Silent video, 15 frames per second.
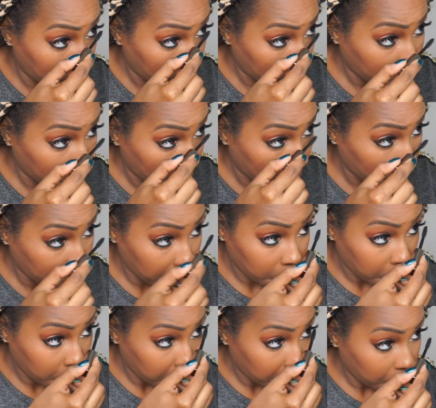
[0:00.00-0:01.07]
This
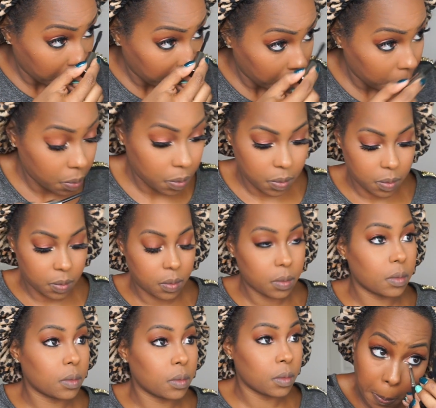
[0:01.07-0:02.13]
mascara is life.
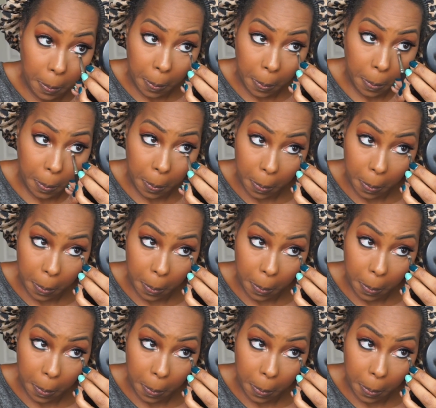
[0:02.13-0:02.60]
Then